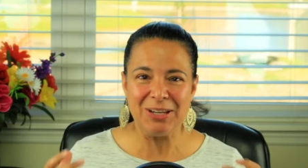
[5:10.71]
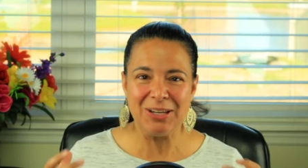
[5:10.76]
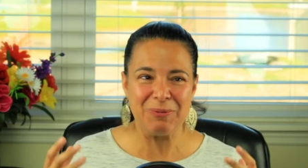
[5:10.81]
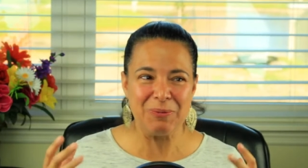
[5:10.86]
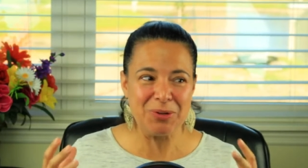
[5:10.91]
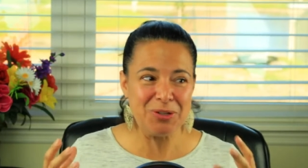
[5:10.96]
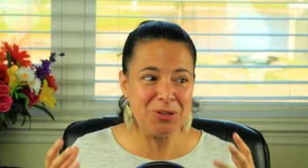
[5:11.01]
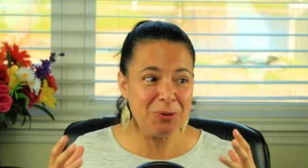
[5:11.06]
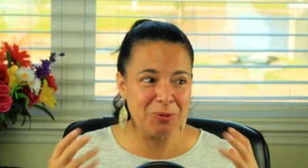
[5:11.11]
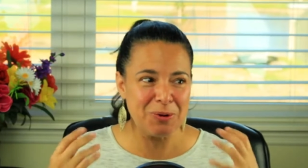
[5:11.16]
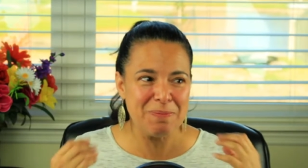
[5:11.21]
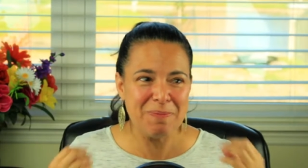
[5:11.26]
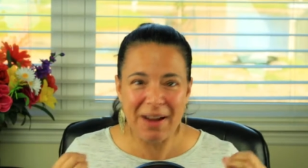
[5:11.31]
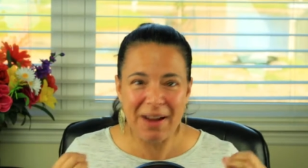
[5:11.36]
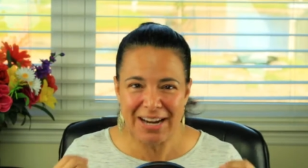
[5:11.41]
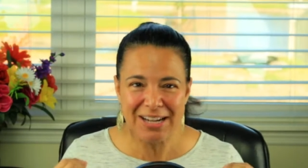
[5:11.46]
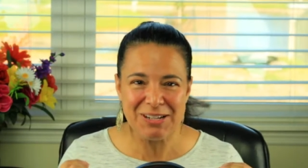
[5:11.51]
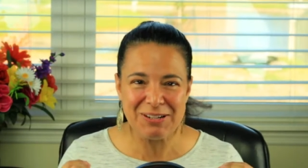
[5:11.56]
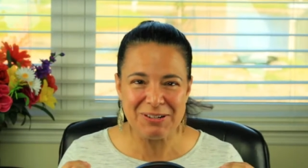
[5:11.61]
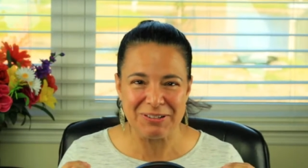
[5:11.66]
when you
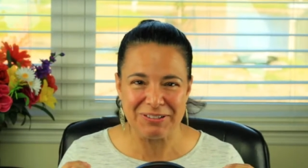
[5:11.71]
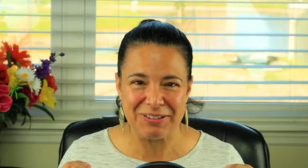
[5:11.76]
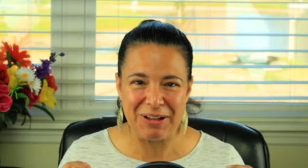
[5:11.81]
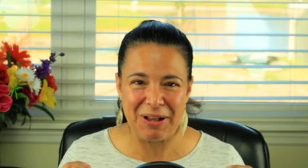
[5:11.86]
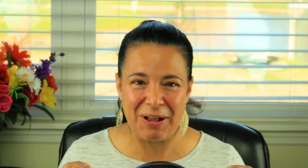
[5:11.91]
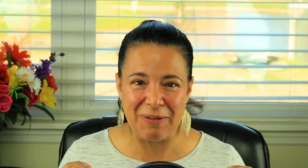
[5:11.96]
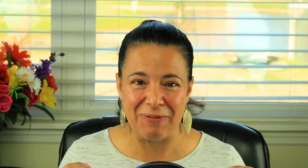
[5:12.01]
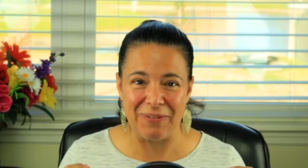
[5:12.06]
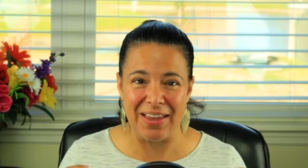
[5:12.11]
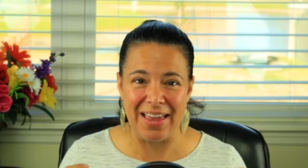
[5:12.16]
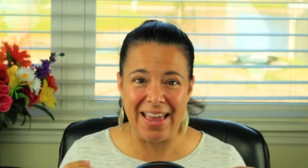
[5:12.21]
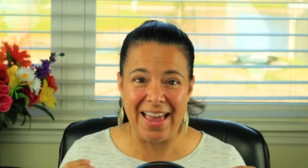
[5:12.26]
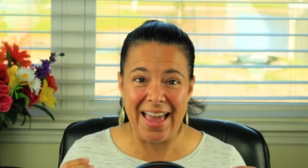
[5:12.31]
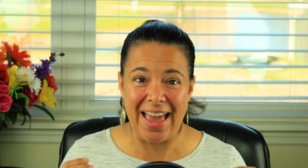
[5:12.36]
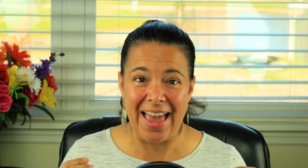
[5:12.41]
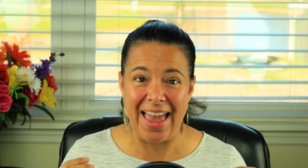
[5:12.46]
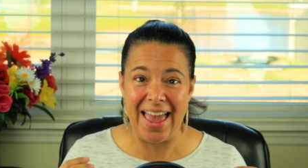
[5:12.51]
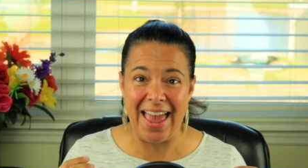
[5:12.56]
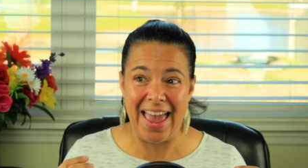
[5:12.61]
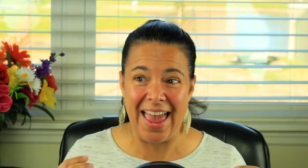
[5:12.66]
remind yourself
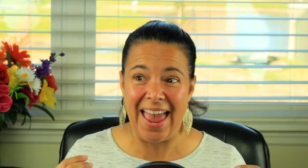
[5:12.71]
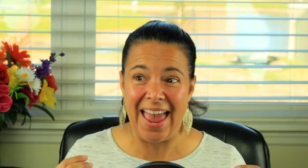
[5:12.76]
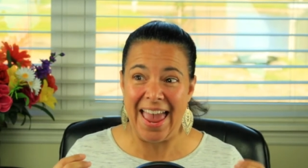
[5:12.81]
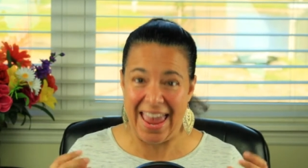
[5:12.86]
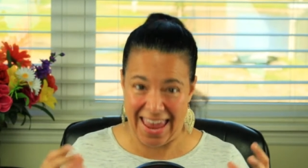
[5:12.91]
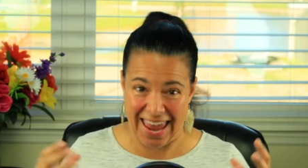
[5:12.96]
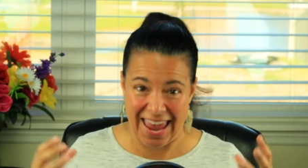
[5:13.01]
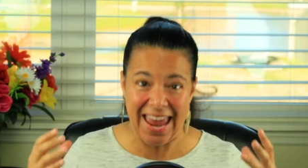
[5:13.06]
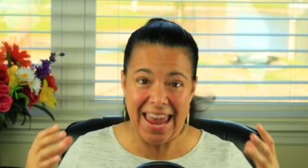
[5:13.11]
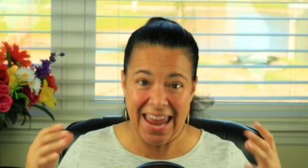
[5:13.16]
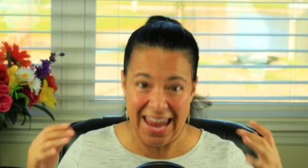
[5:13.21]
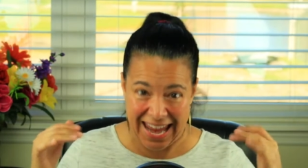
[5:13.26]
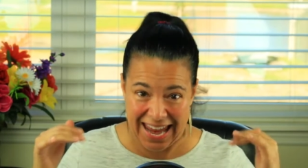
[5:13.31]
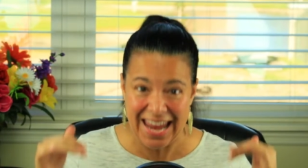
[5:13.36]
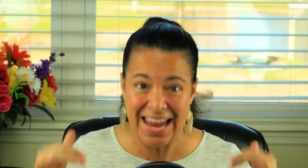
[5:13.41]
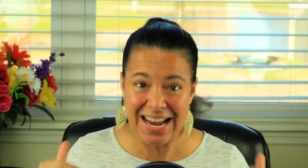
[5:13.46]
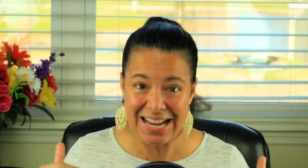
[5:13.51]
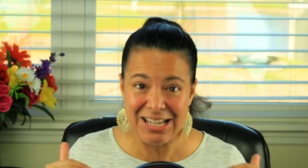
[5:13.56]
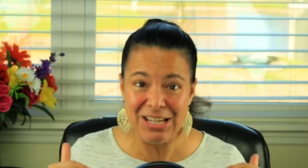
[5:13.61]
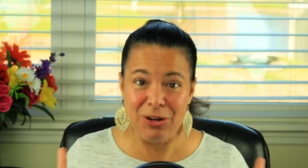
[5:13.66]

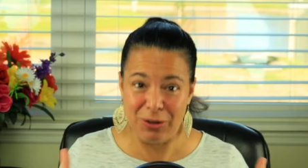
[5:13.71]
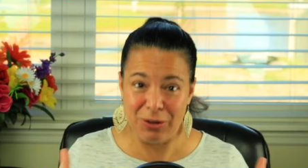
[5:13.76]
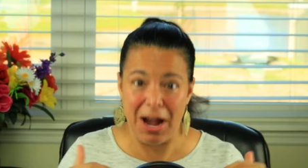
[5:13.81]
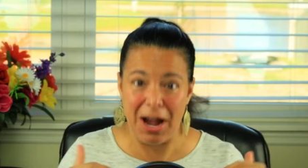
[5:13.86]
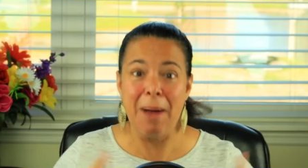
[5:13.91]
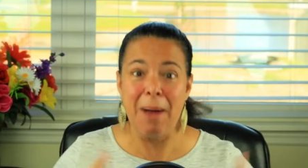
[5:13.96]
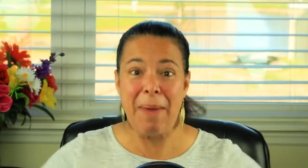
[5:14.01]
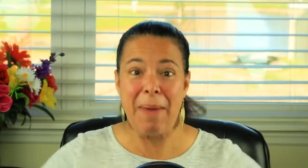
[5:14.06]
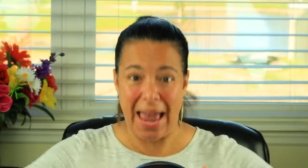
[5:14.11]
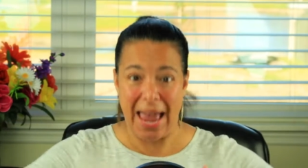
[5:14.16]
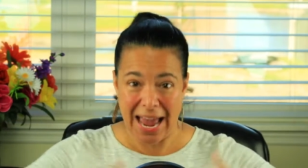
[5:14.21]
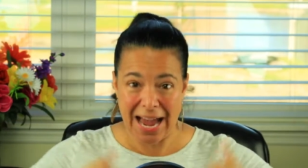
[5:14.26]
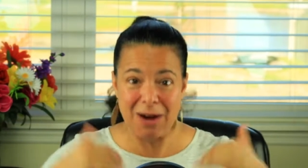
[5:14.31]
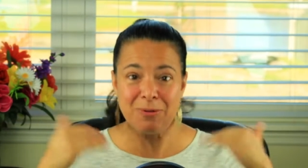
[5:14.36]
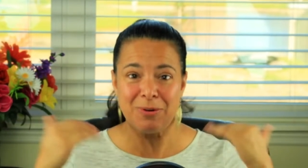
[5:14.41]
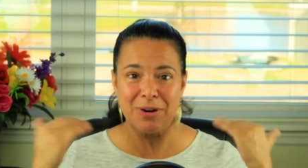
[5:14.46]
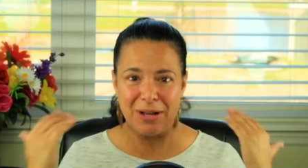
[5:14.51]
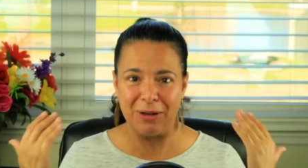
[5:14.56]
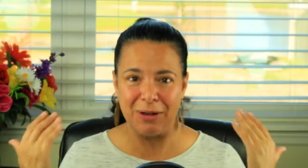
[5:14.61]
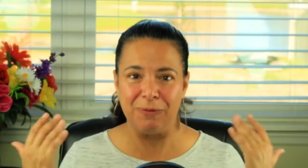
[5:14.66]
and you come
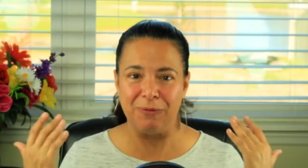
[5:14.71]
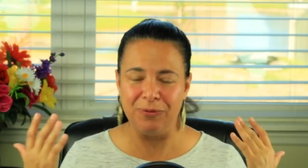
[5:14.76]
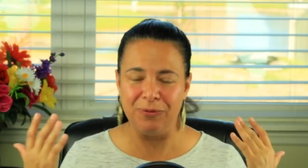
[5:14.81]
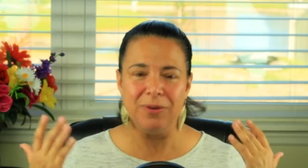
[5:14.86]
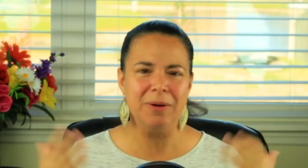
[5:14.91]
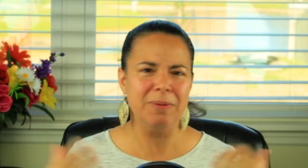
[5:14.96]
out of